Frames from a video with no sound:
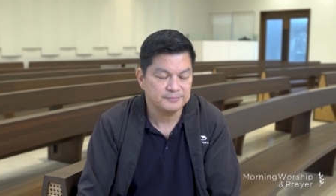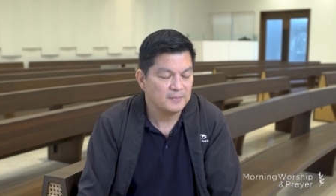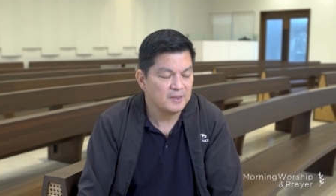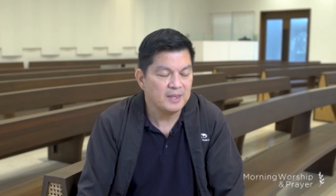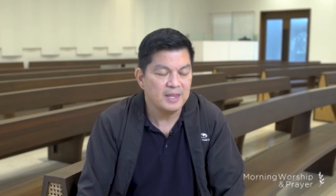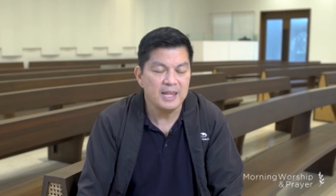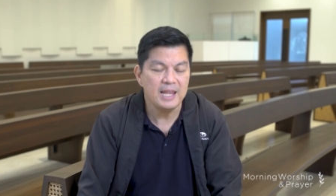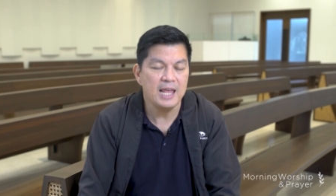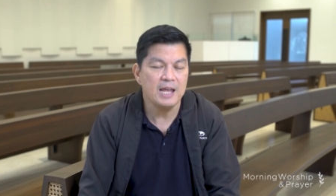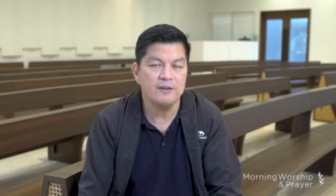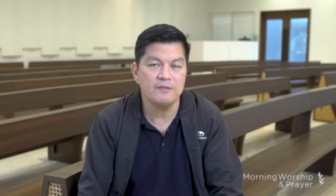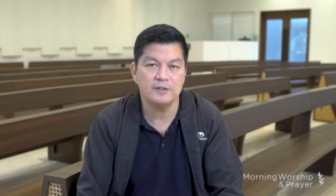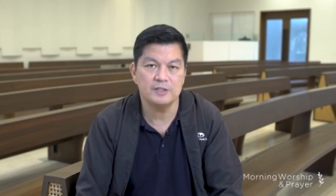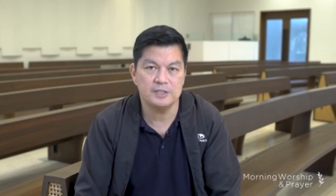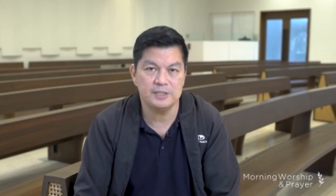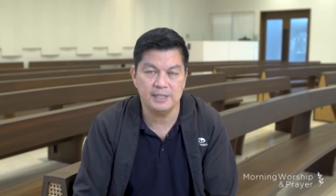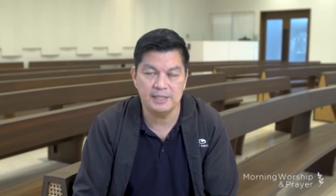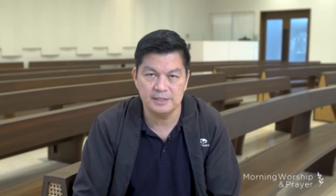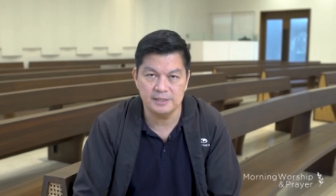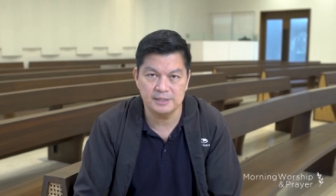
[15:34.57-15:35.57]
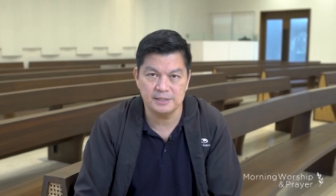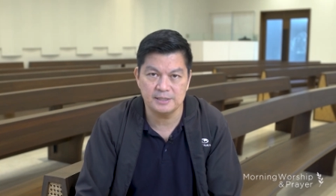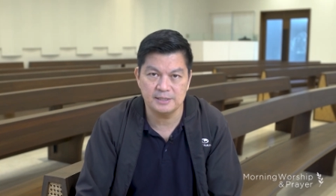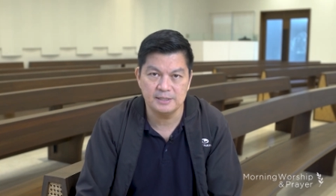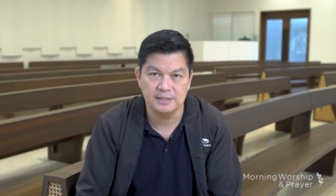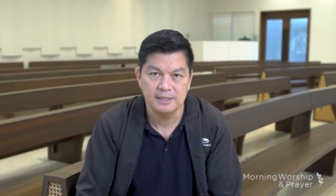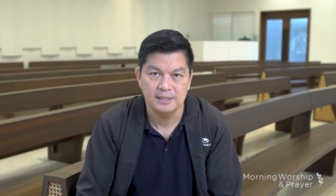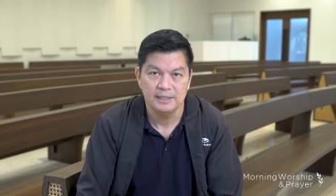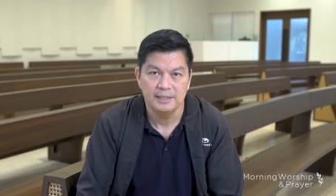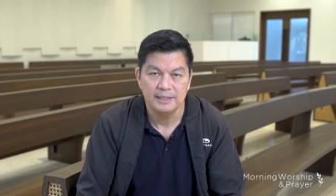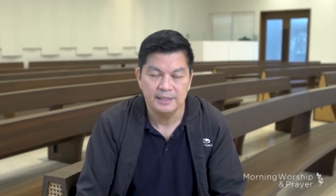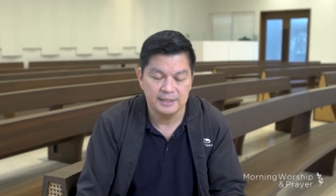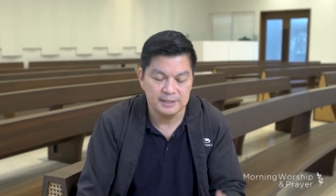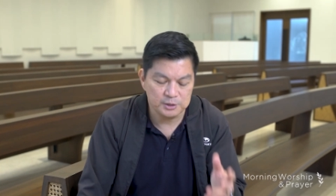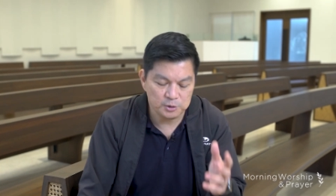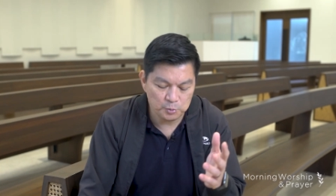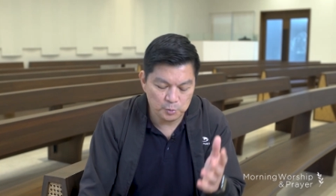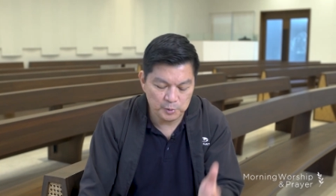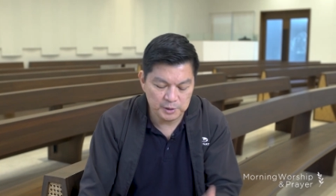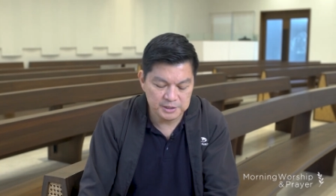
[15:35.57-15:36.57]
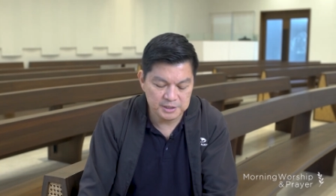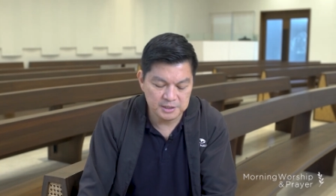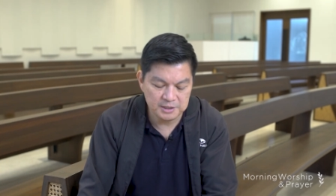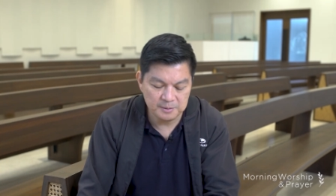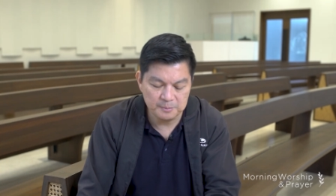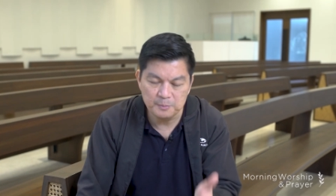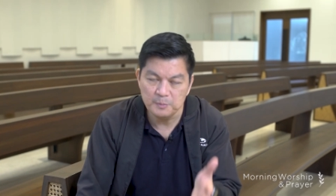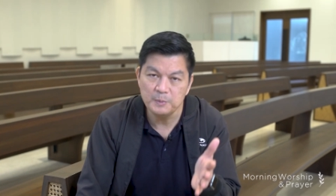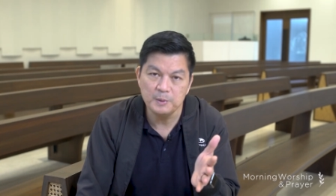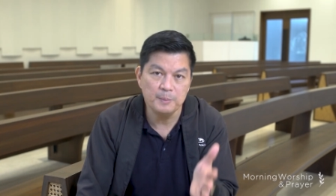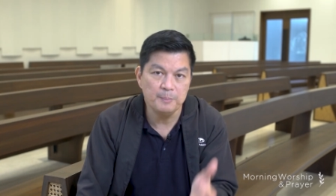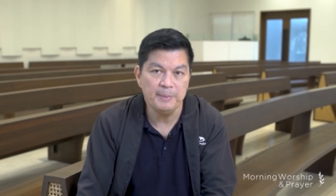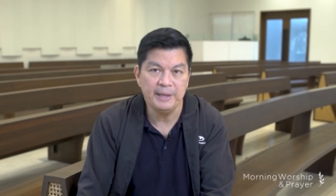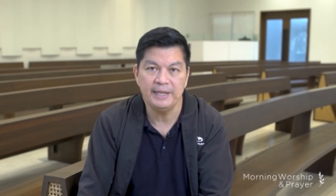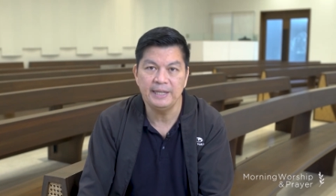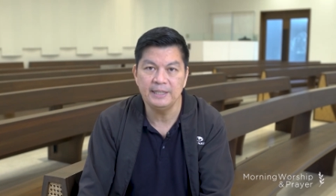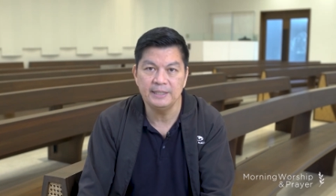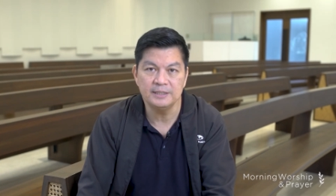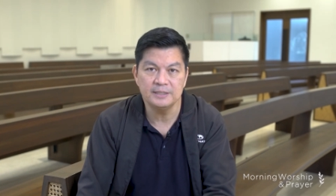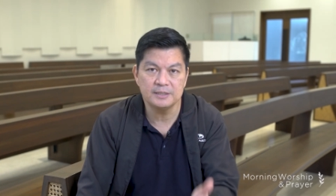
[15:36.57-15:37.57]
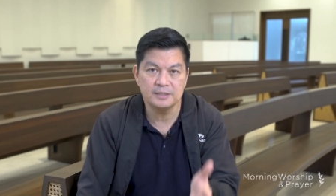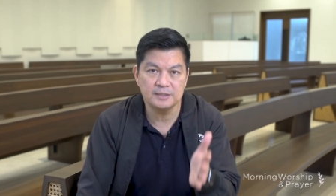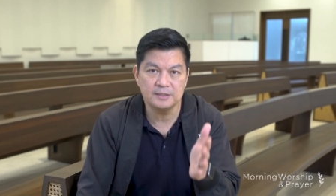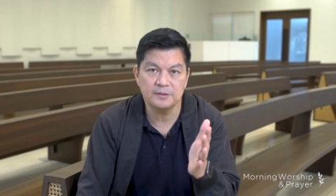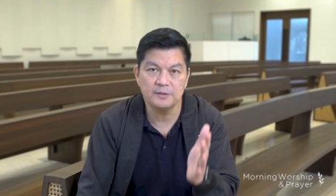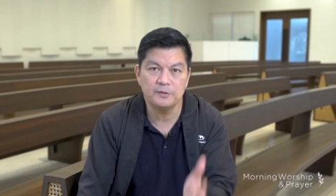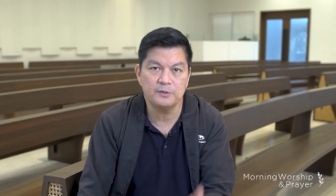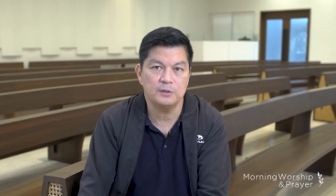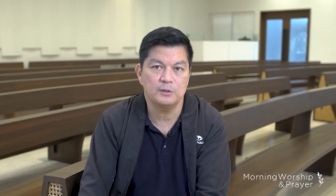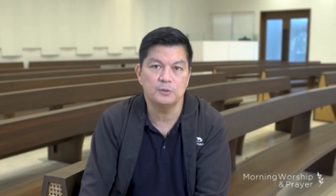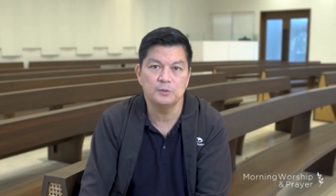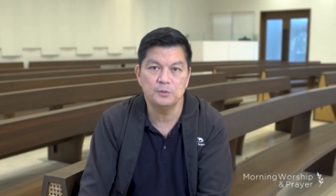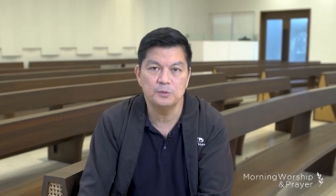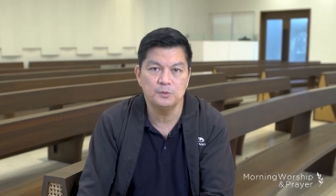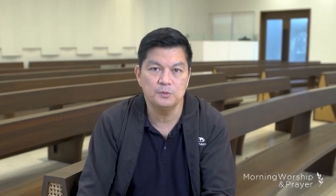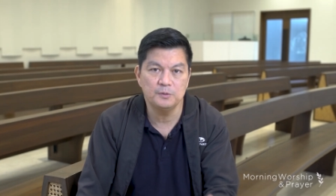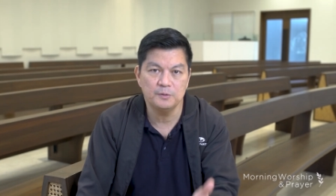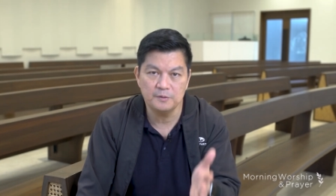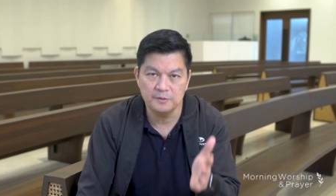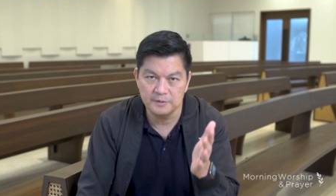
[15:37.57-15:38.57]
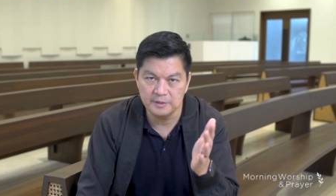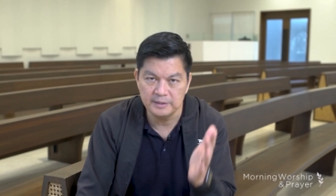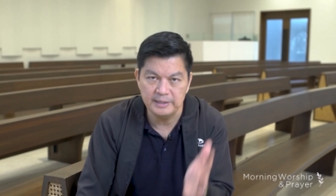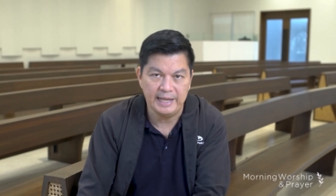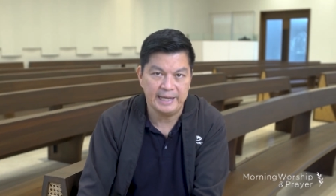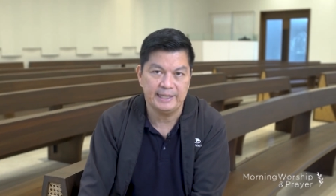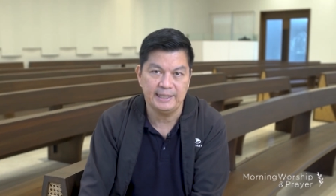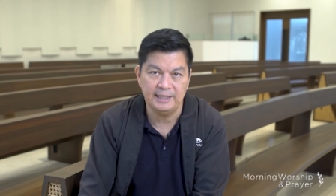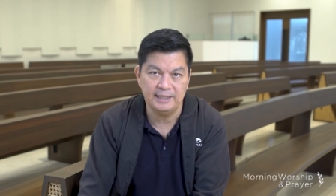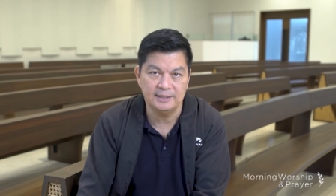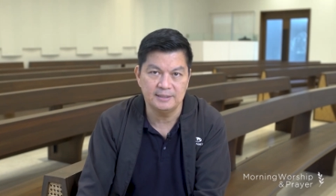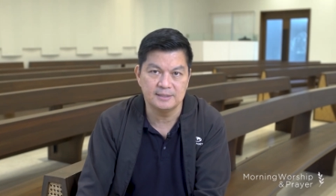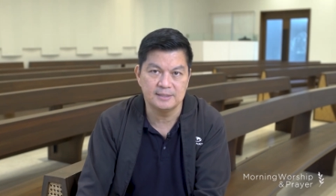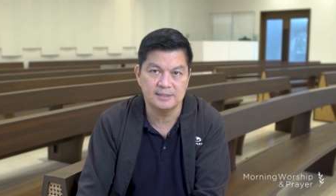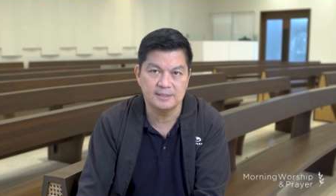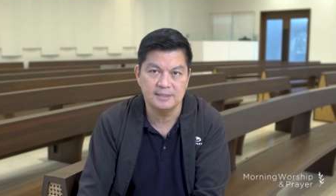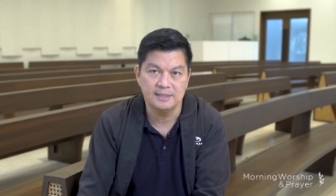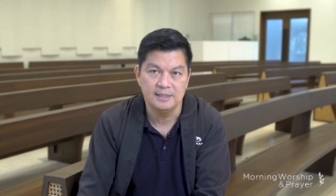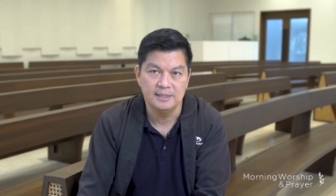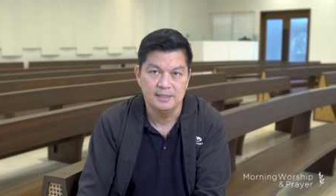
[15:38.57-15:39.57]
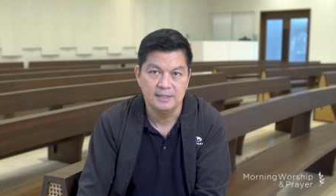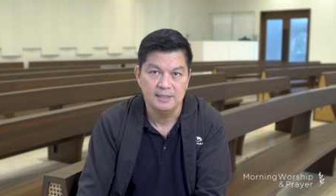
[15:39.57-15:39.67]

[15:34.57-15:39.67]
Never changes. His wisdom remains through the decades.